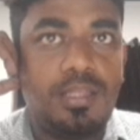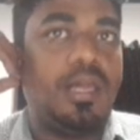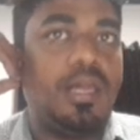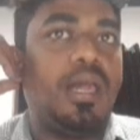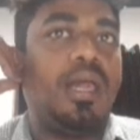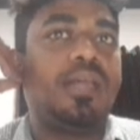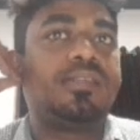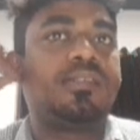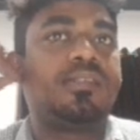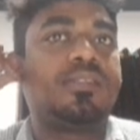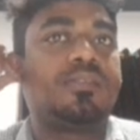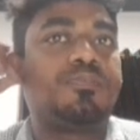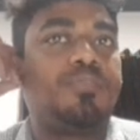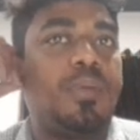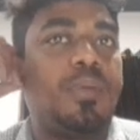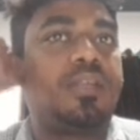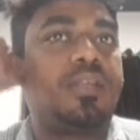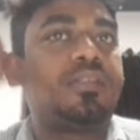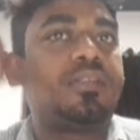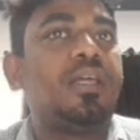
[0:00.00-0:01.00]

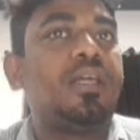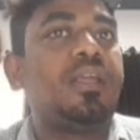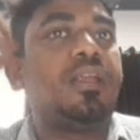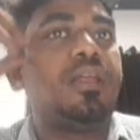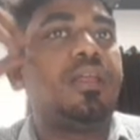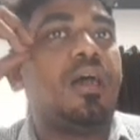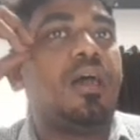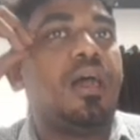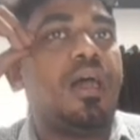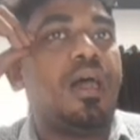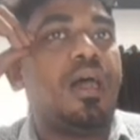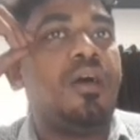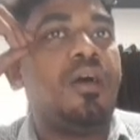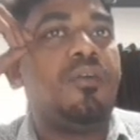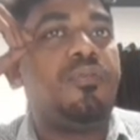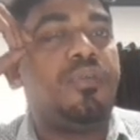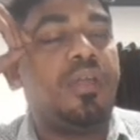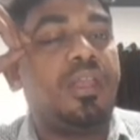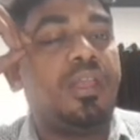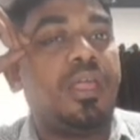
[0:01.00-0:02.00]
expected
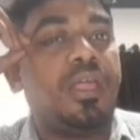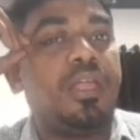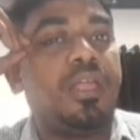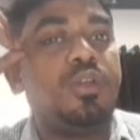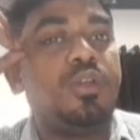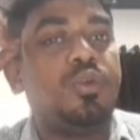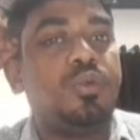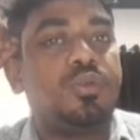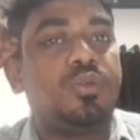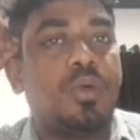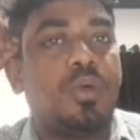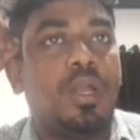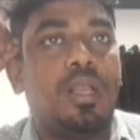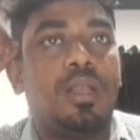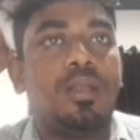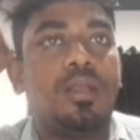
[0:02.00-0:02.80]
of an individual